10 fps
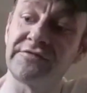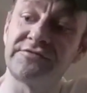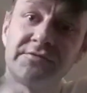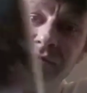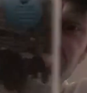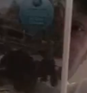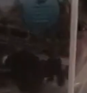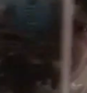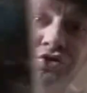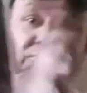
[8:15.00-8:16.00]
Rift, I mean that
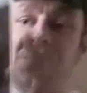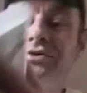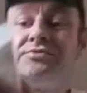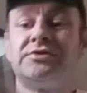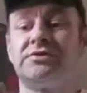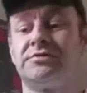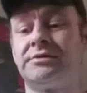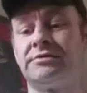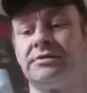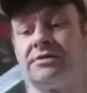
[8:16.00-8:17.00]
was £2, you know what
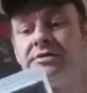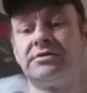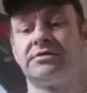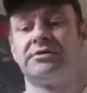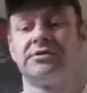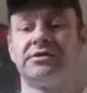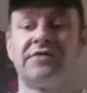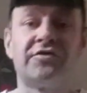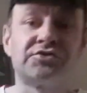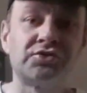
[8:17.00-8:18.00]
I mean.
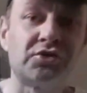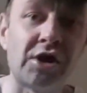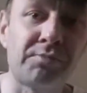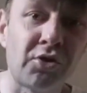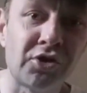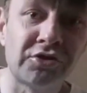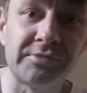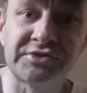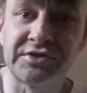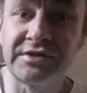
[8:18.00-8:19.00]
I've also got
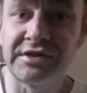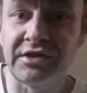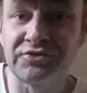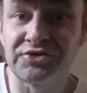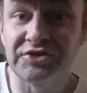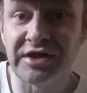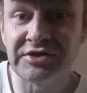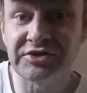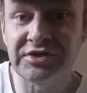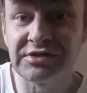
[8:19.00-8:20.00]
Apocalypse in there, a loose
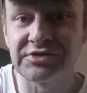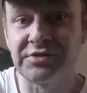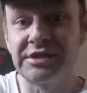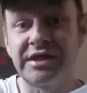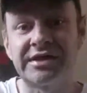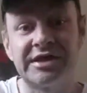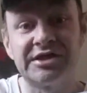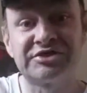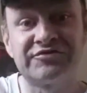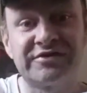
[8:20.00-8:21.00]
disc, so I'll need a
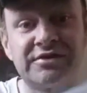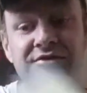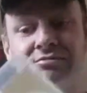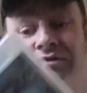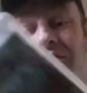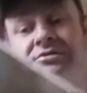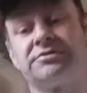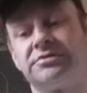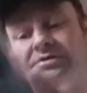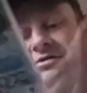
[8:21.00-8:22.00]
case for it.
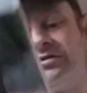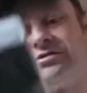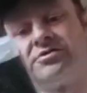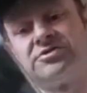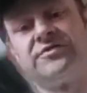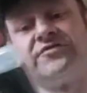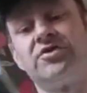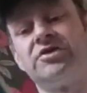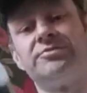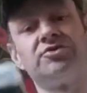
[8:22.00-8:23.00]
So I've
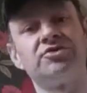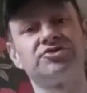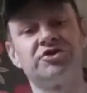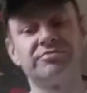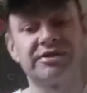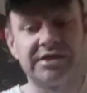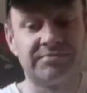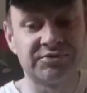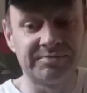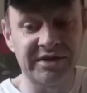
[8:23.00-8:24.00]
got all the MotorStorm
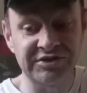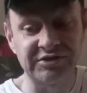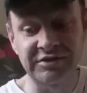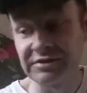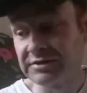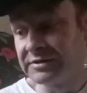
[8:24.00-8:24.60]
games basically.